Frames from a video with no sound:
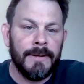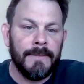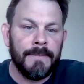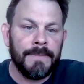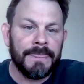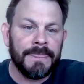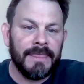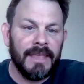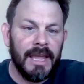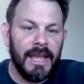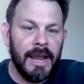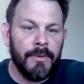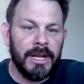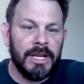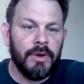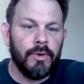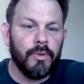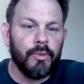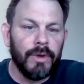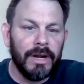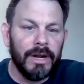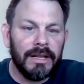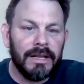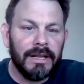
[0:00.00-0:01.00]
And when you
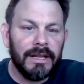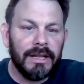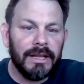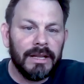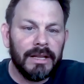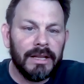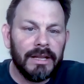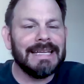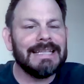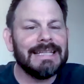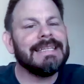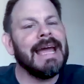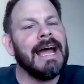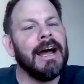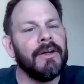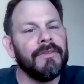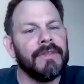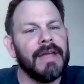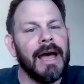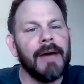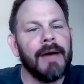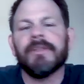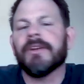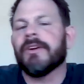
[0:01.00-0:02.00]
really dig
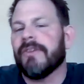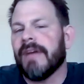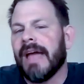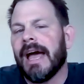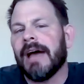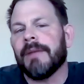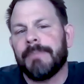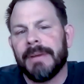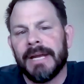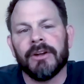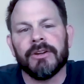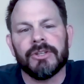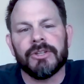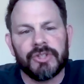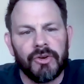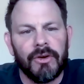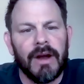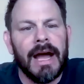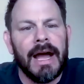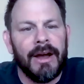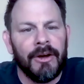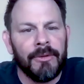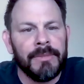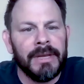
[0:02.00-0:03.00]
down, I've literally had parents
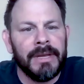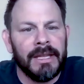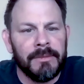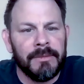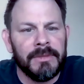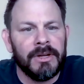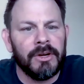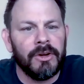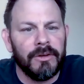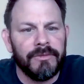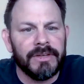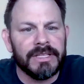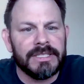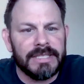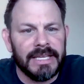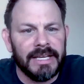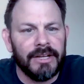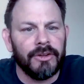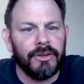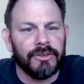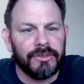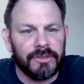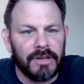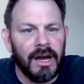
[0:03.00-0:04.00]
cry on me in the middle of a
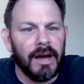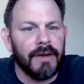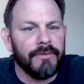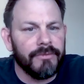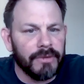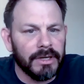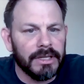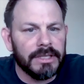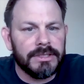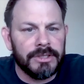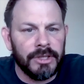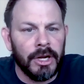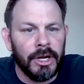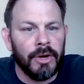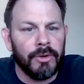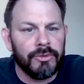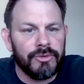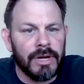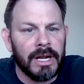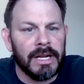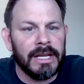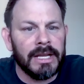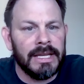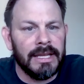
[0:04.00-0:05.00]
sales conference, right, you
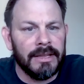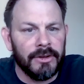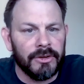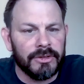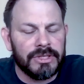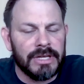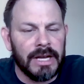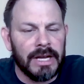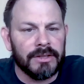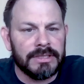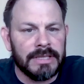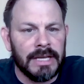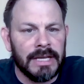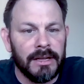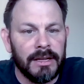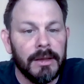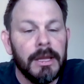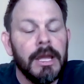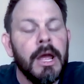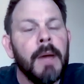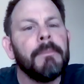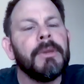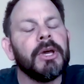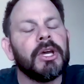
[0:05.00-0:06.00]
know, trying to get their child signed
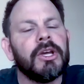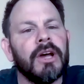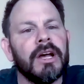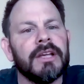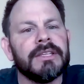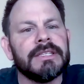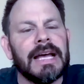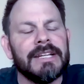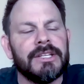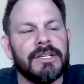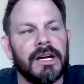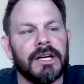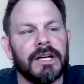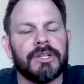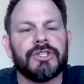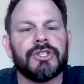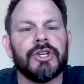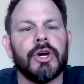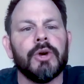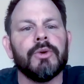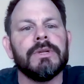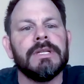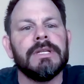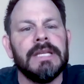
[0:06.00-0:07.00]
up, because I dug
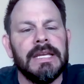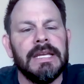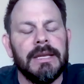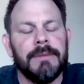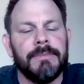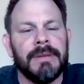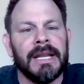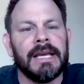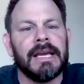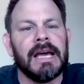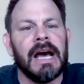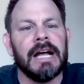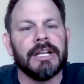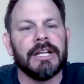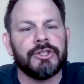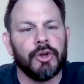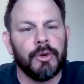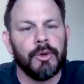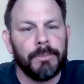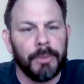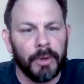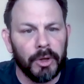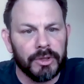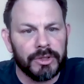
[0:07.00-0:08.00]
so deep and it got
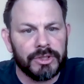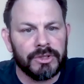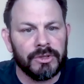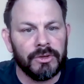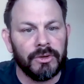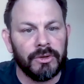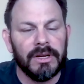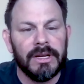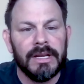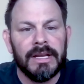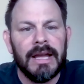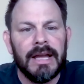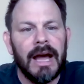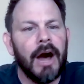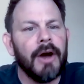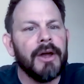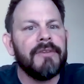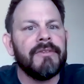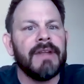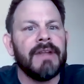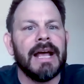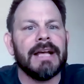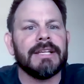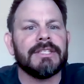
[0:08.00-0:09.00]
so personal.
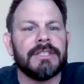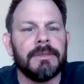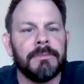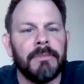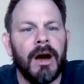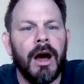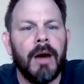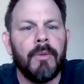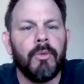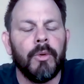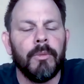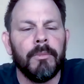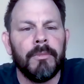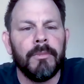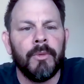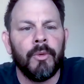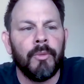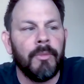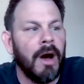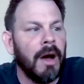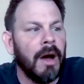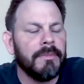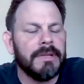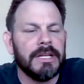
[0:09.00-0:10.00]
I'll even ask the mom,
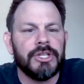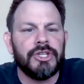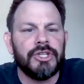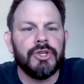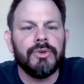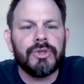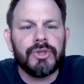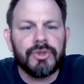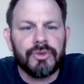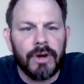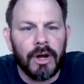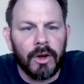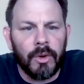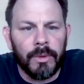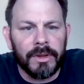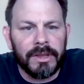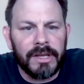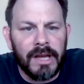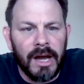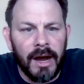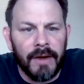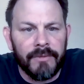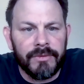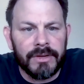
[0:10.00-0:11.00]
well, Mom, did you struggle
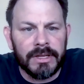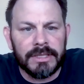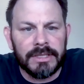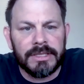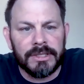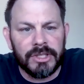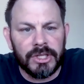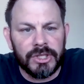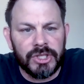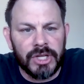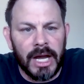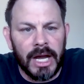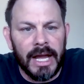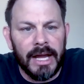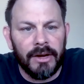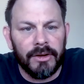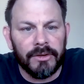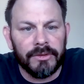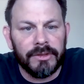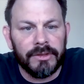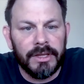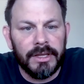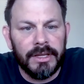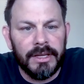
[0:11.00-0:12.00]
with confidence as a
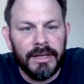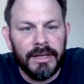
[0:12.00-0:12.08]
child?